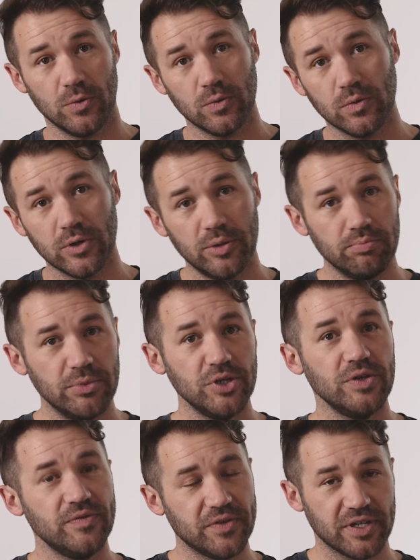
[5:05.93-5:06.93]

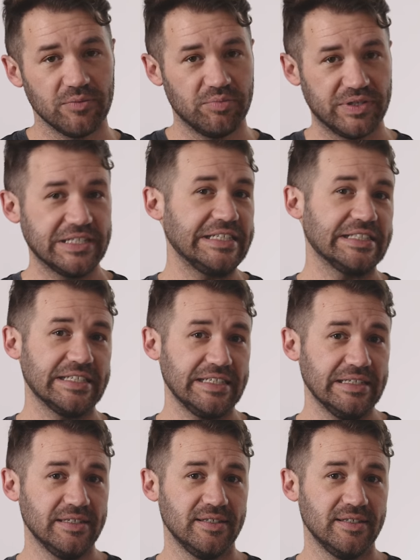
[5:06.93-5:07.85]
removed completely